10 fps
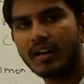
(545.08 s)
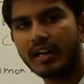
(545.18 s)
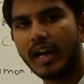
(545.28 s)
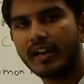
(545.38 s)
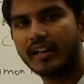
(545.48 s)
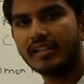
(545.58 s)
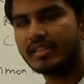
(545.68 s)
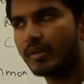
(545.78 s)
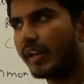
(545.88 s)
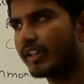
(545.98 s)
water and
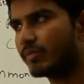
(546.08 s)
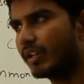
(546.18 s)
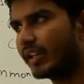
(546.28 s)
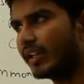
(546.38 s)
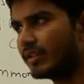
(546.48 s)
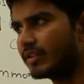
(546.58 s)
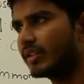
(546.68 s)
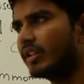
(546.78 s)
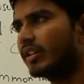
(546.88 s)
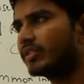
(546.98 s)
agriculture management is,
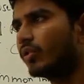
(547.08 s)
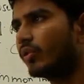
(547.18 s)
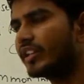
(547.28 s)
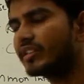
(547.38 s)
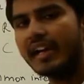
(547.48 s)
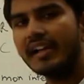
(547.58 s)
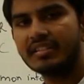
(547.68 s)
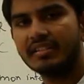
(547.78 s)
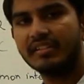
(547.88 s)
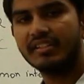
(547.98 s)
so
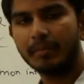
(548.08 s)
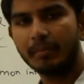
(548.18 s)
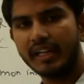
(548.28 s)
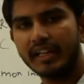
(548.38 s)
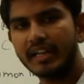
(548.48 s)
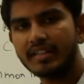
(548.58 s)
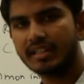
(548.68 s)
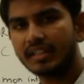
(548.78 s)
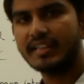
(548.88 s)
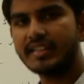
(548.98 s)
Israel's drip
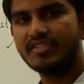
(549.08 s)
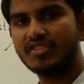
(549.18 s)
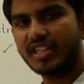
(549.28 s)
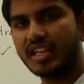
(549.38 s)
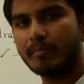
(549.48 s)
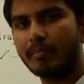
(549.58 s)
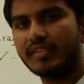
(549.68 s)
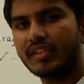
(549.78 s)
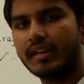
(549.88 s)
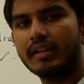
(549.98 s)
irrigation is a cheap
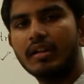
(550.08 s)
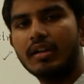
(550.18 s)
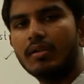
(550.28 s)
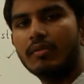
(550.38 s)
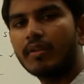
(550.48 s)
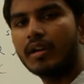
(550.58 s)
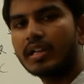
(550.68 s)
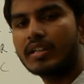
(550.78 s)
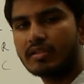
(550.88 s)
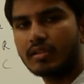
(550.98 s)
method
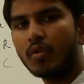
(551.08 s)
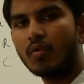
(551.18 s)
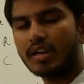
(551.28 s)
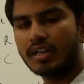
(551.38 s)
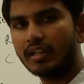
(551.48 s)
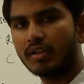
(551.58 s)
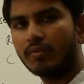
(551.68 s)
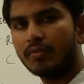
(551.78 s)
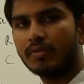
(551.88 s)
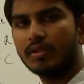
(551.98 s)
for slow watering
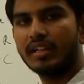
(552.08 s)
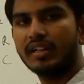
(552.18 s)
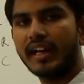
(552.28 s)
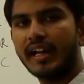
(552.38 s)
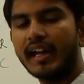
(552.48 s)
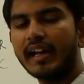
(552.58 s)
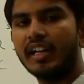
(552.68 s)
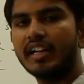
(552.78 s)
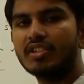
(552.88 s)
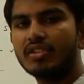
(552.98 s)
of dry land,
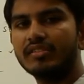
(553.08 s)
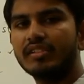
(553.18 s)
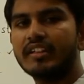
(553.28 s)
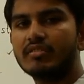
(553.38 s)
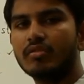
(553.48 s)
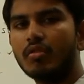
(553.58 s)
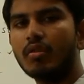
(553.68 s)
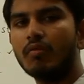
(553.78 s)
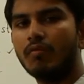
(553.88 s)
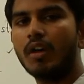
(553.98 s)
ensuring there is
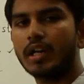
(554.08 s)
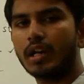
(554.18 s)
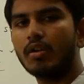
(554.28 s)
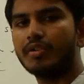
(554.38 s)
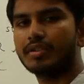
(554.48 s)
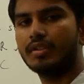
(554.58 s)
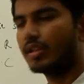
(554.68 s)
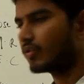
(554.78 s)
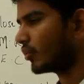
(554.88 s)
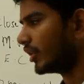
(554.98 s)
no water loss.
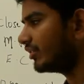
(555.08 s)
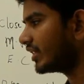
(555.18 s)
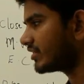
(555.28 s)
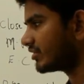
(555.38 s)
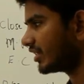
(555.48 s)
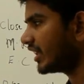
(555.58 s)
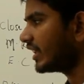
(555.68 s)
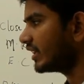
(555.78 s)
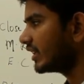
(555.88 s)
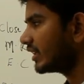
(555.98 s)
So in these
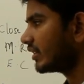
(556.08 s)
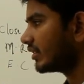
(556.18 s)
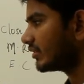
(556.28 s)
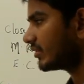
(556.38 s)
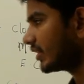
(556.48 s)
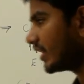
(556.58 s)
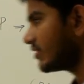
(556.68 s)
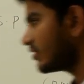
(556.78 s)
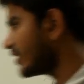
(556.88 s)
three things,